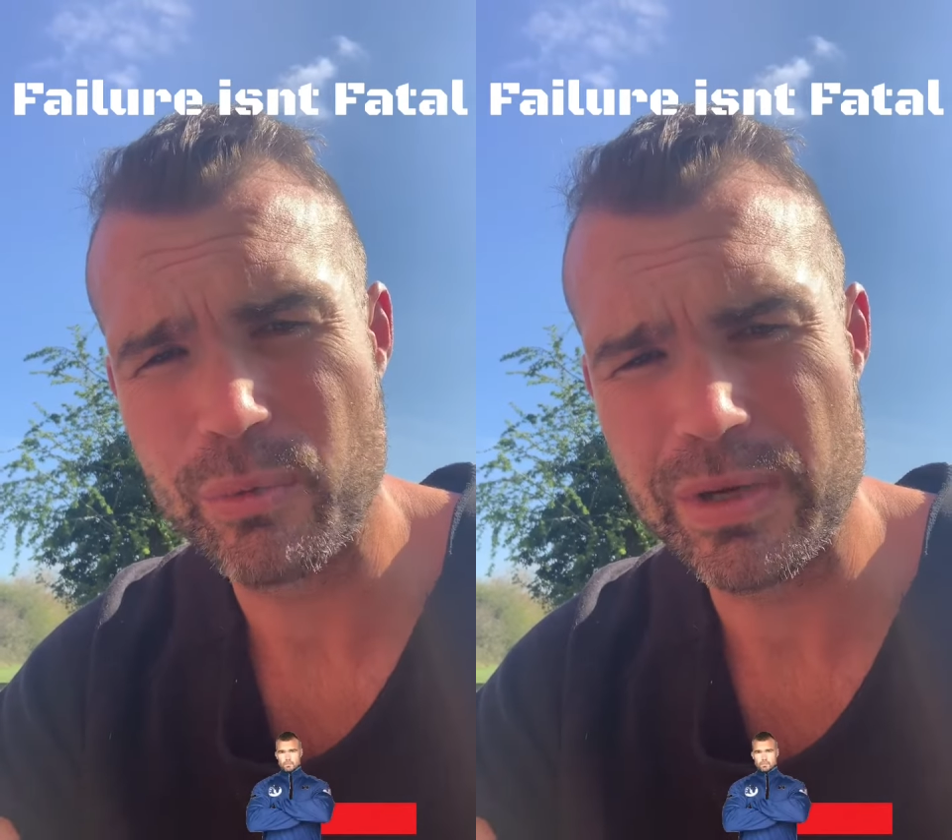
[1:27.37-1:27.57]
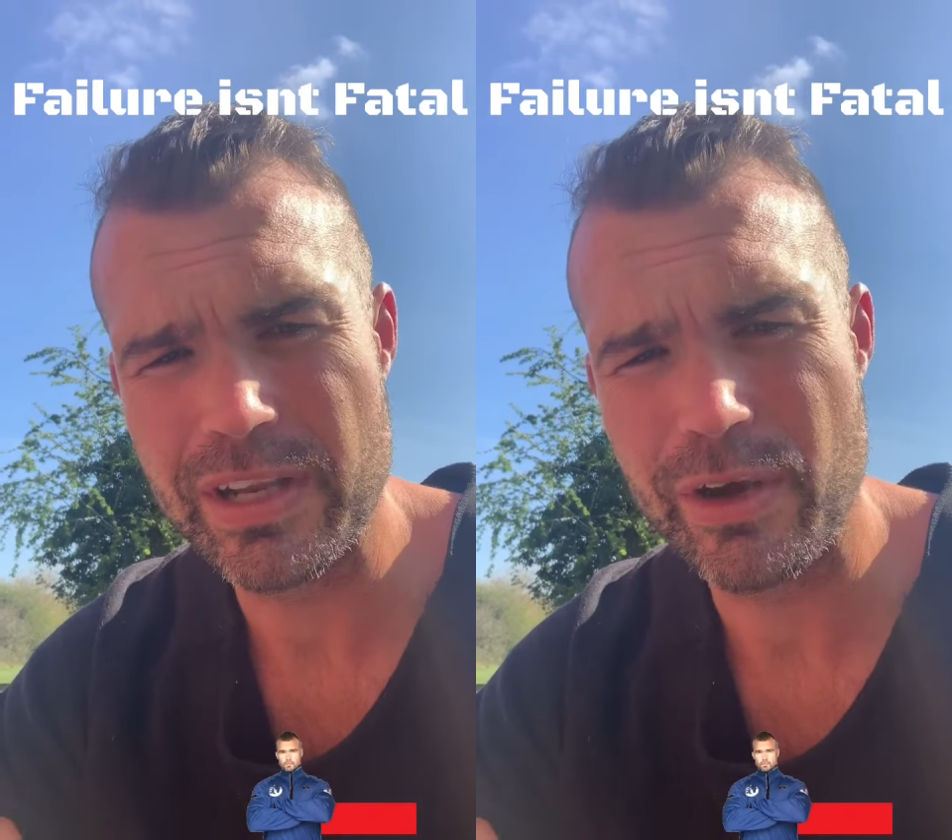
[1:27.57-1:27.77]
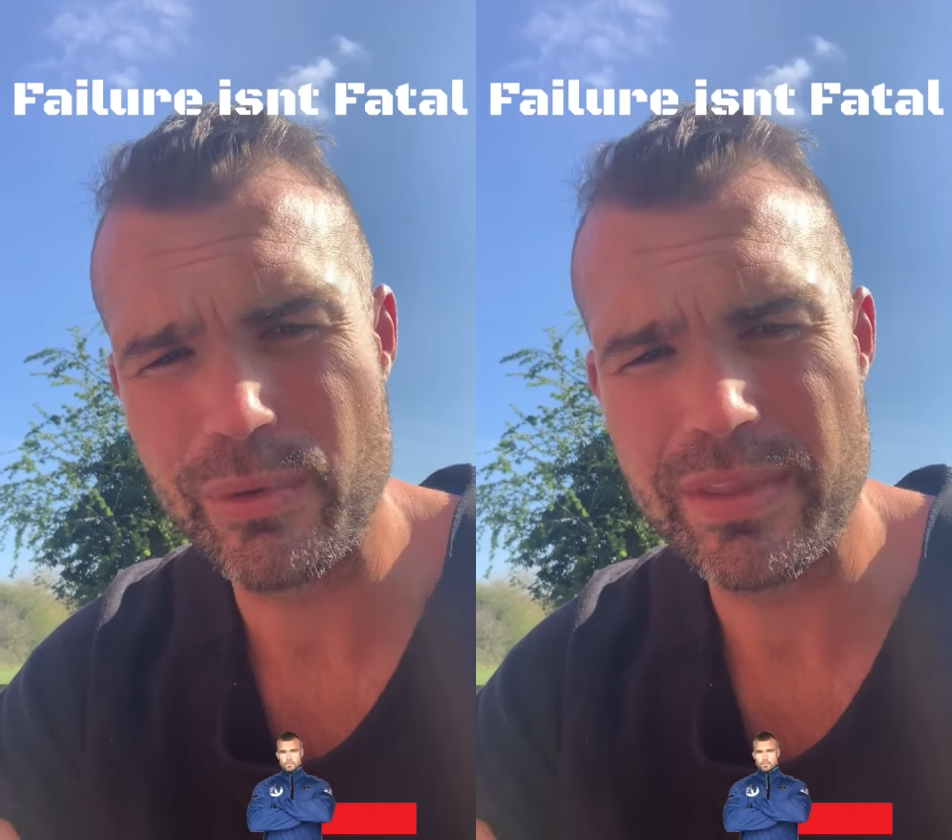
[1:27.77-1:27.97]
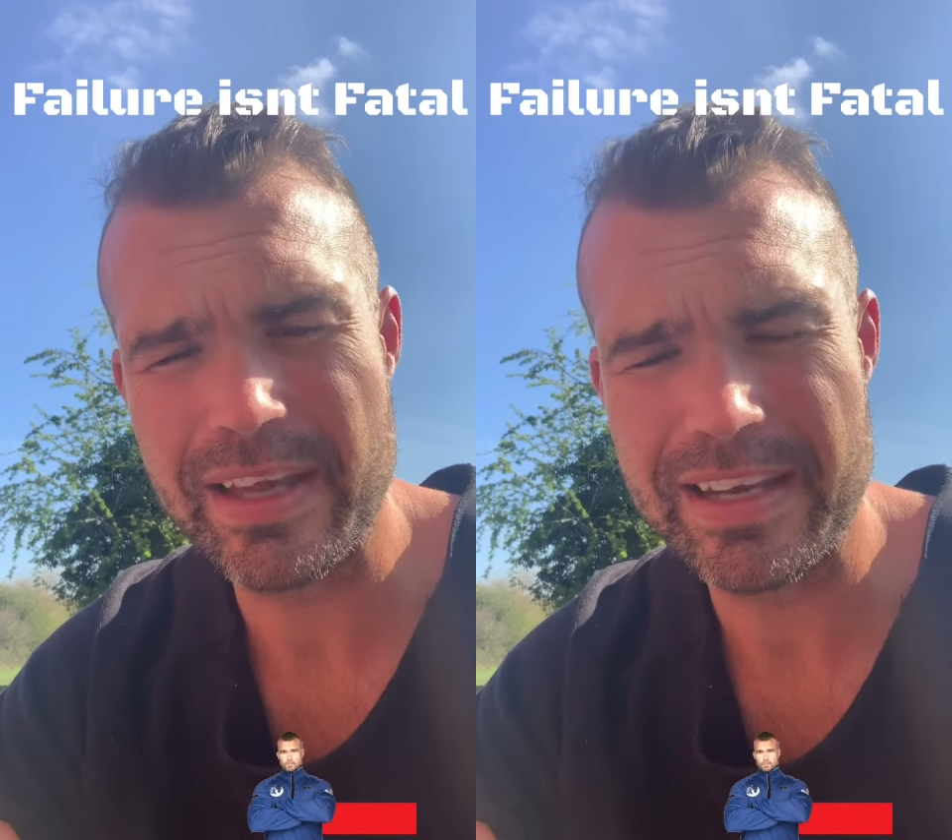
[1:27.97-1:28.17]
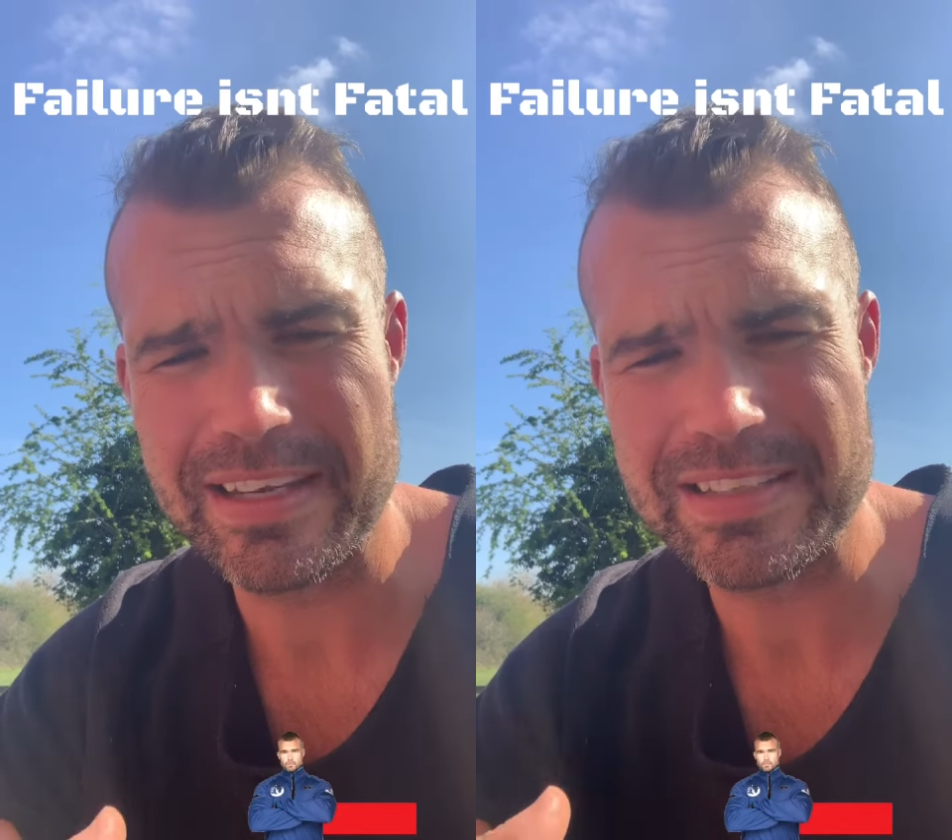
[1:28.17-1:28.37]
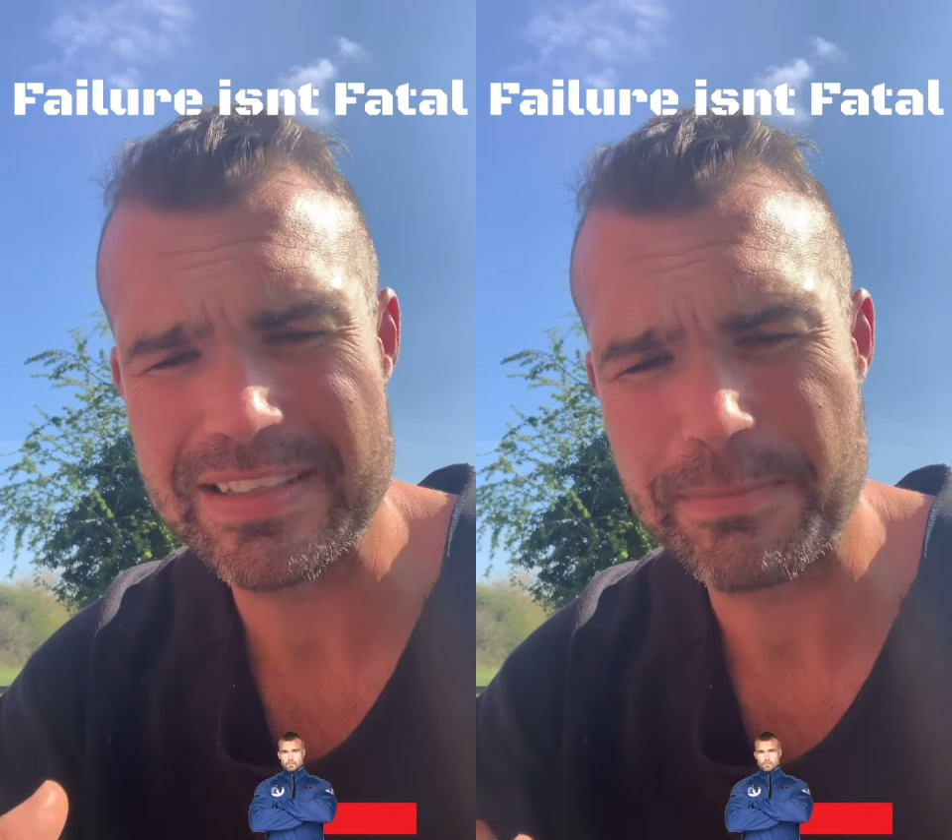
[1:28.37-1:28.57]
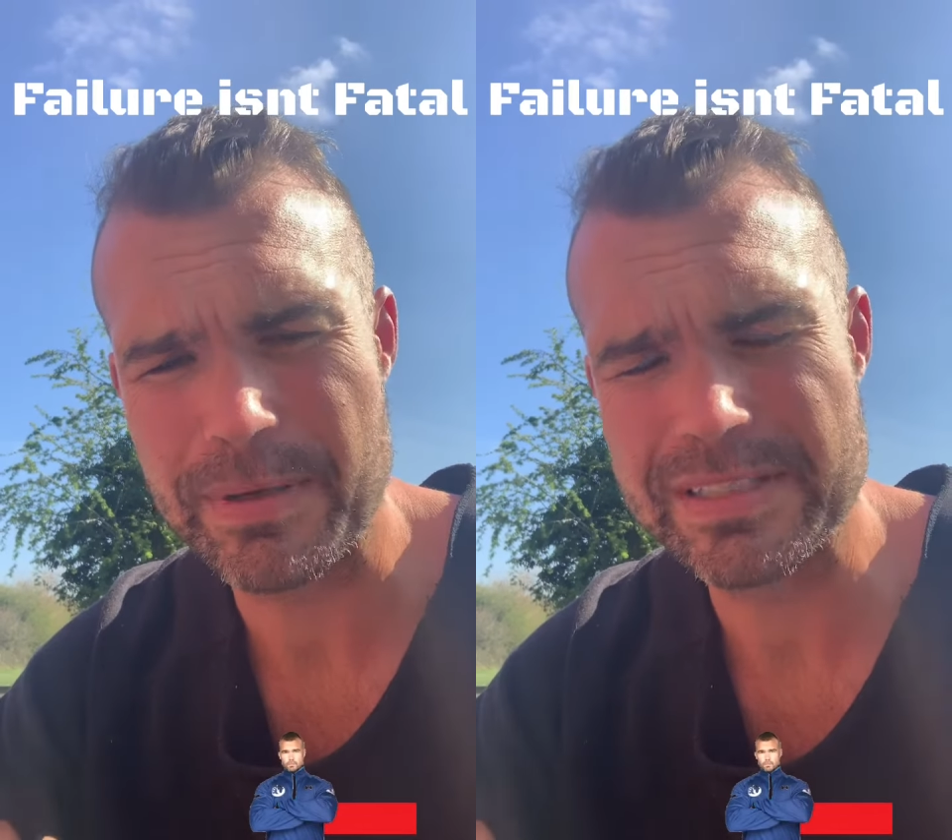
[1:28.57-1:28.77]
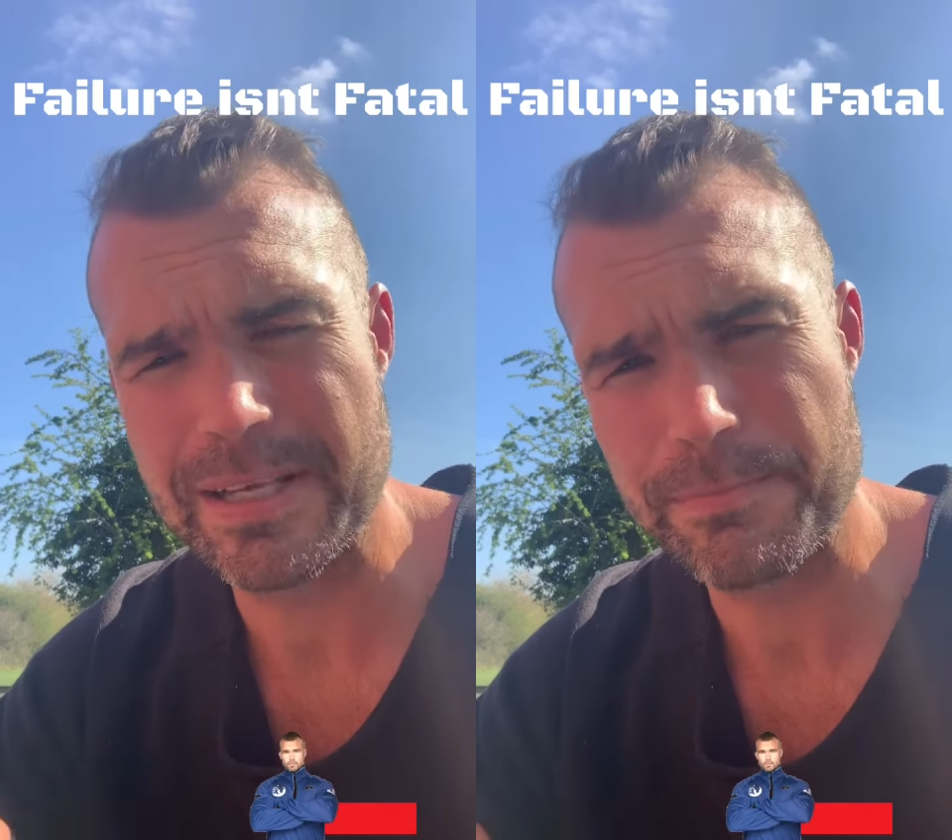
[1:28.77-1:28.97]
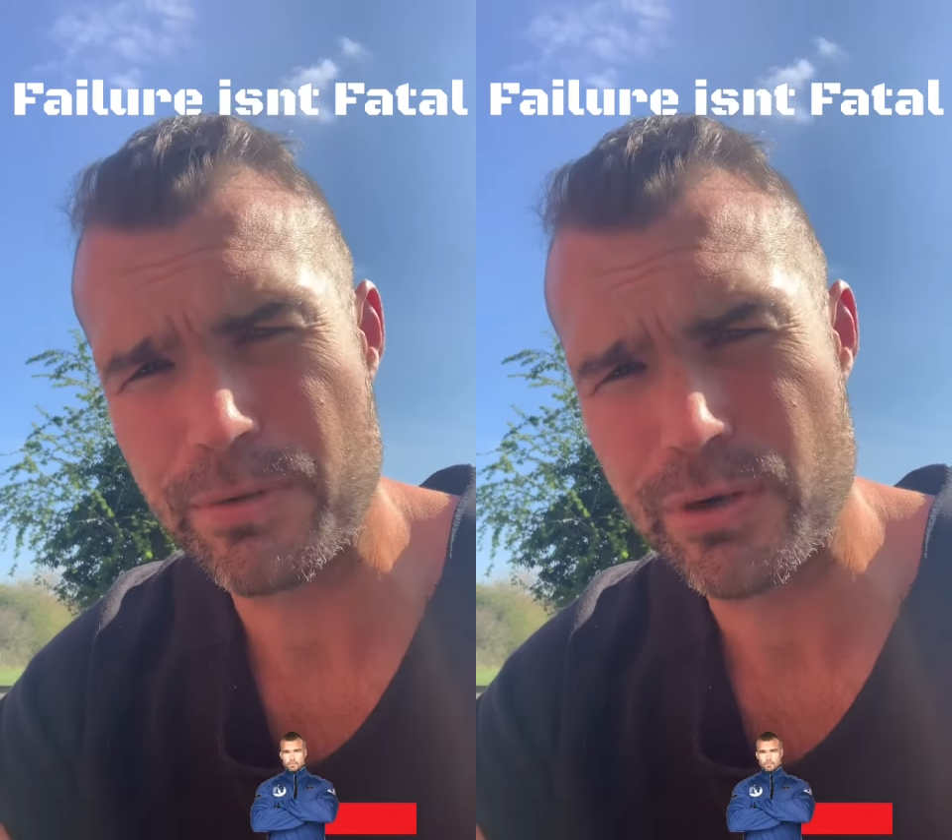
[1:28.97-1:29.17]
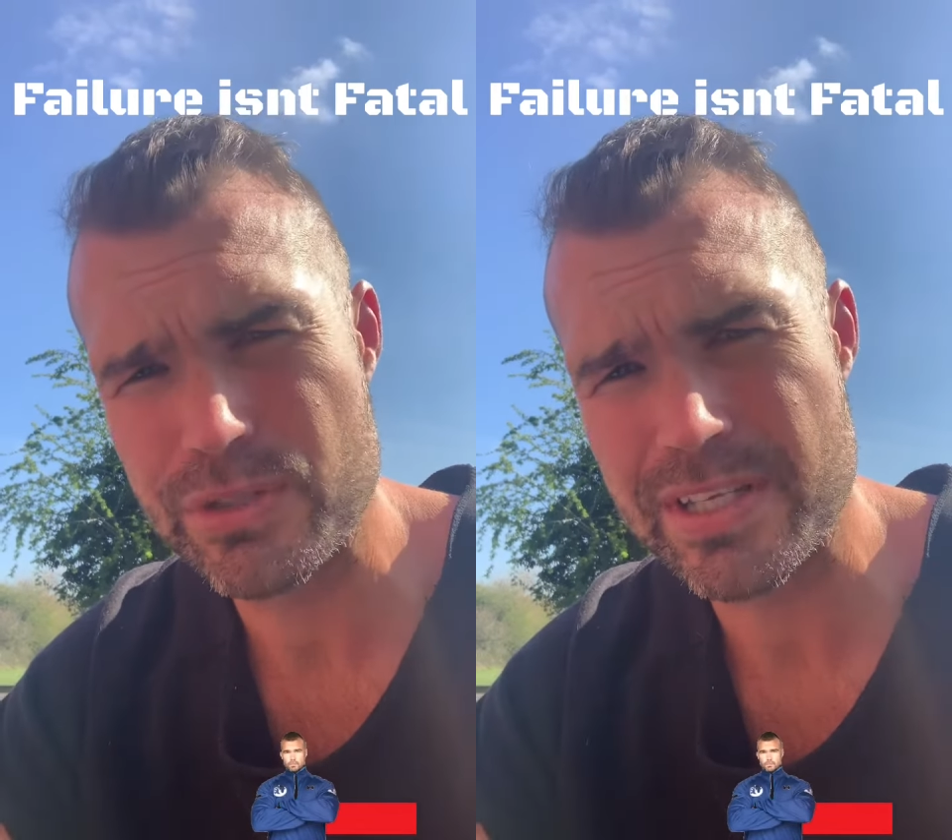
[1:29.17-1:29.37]
We know then the step-by-step
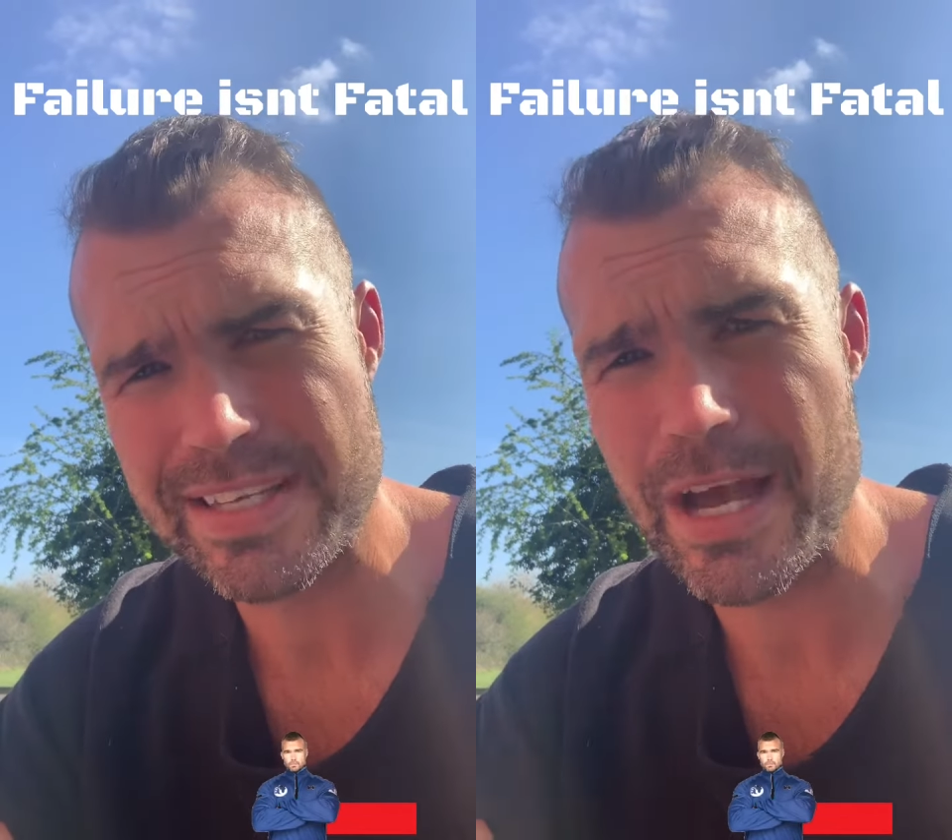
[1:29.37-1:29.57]
process,